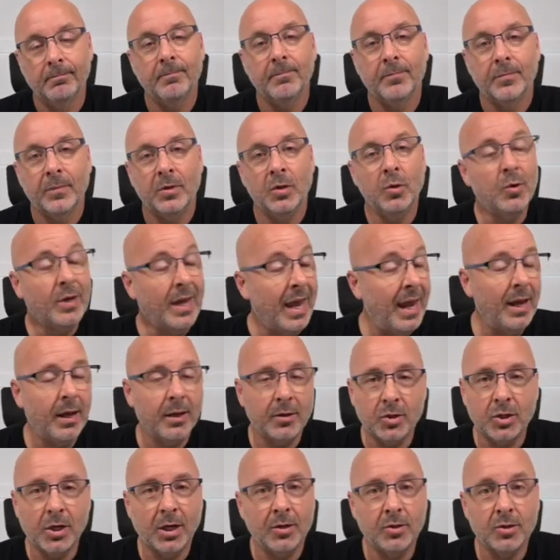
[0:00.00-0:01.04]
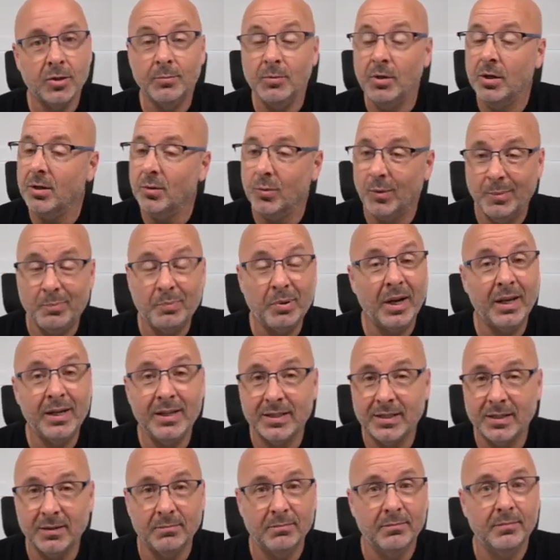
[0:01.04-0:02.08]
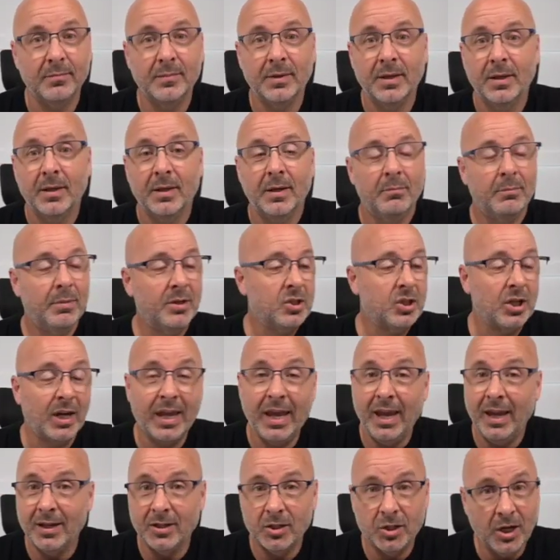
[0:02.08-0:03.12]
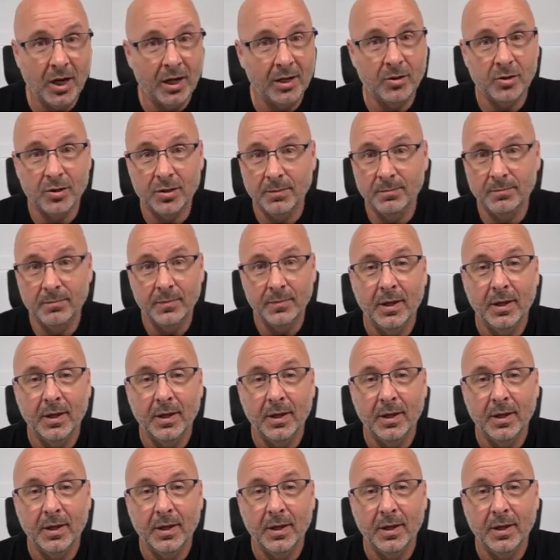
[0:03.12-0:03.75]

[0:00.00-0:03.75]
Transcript: You can't change them. You can replace them, but you can't change them.